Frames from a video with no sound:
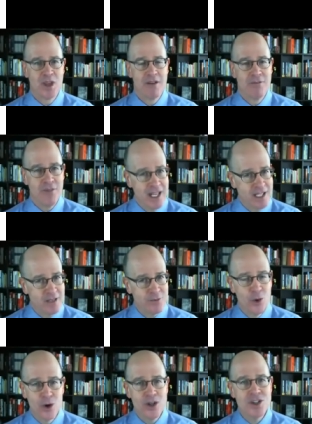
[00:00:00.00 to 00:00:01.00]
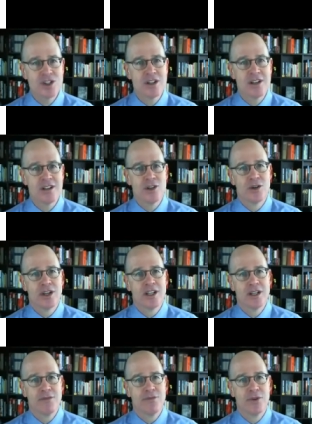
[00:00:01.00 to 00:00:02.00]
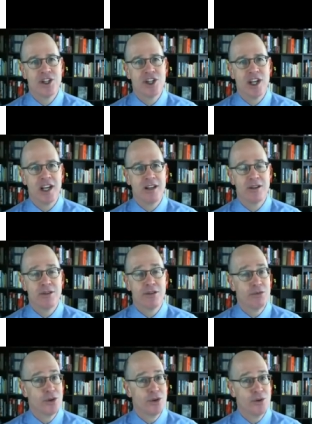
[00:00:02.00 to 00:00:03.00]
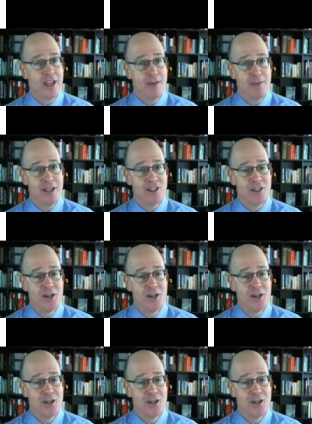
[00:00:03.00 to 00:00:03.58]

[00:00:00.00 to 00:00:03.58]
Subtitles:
Finally, of course, you can differentiate through image.